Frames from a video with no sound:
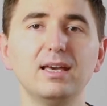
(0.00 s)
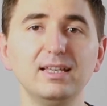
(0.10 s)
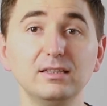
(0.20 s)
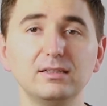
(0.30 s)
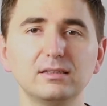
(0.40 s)

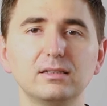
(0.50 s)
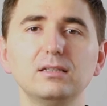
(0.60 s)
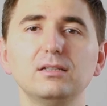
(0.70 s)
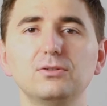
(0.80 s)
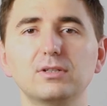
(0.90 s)
In
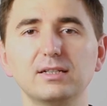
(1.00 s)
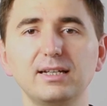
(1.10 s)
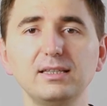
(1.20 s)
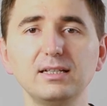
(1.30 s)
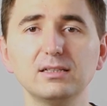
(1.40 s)
return, you are
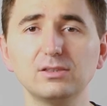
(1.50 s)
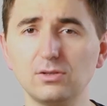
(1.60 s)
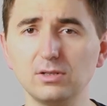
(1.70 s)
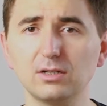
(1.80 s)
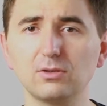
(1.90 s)
creating a
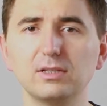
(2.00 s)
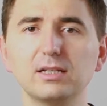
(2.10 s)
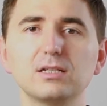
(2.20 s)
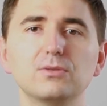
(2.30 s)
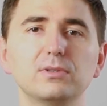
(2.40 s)
stronger
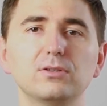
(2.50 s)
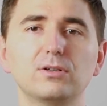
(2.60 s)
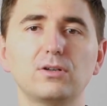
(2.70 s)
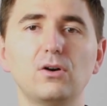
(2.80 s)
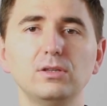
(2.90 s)
connection with
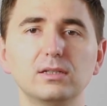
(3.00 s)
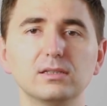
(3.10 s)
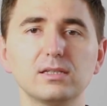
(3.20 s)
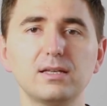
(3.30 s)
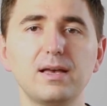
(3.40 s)
your
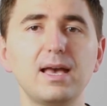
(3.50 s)
audience